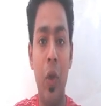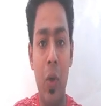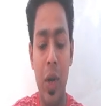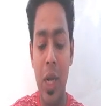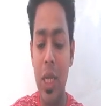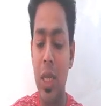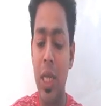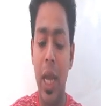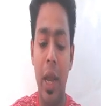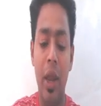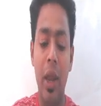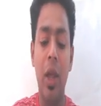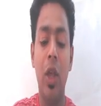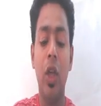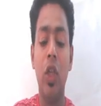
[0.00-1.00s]
You
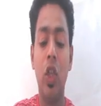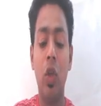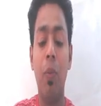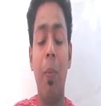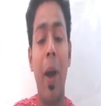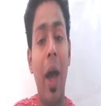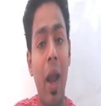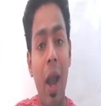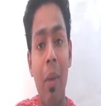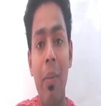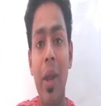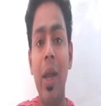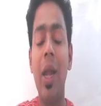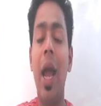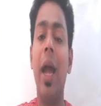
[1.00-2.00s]
understand? So
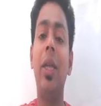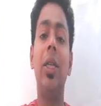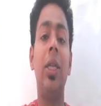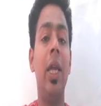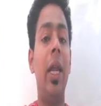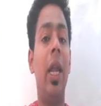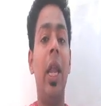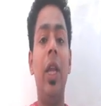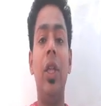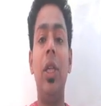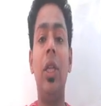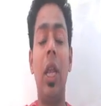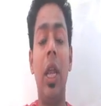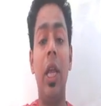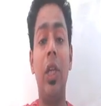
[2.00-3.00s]
Parliament and state
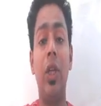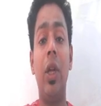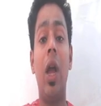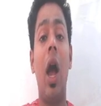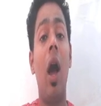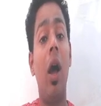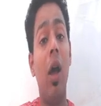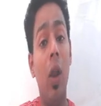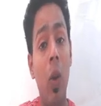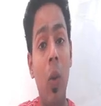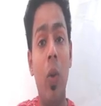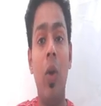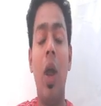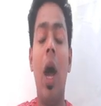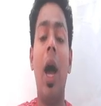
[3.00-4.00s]
legislature
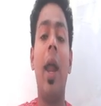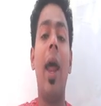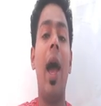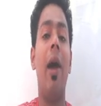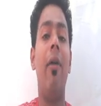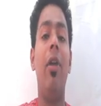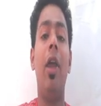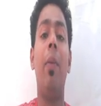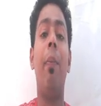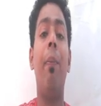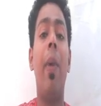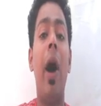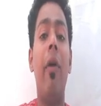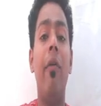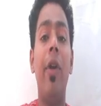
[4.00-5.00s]
alone are having
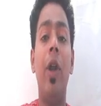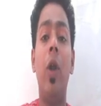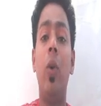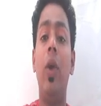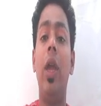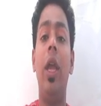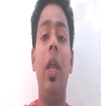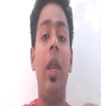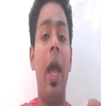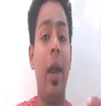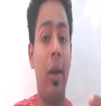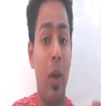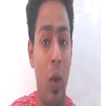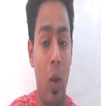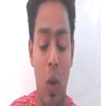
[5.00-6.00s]
power to
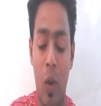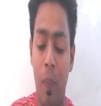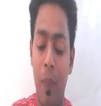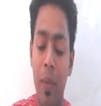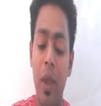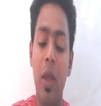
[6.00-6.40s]
enact law.